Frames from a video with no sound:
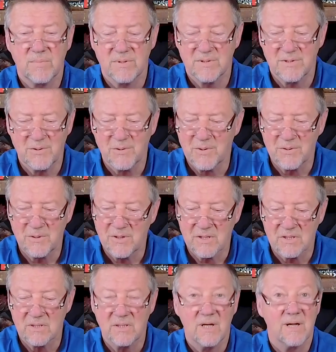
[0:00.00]
but the lord
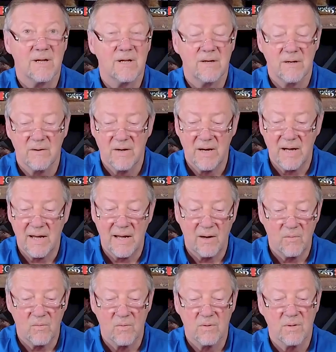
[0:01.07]
looks not at our
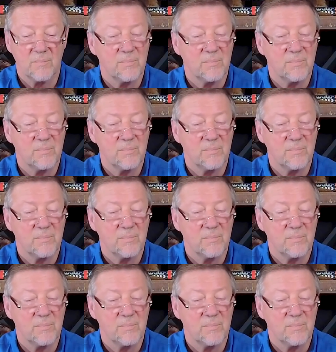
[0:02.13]
outward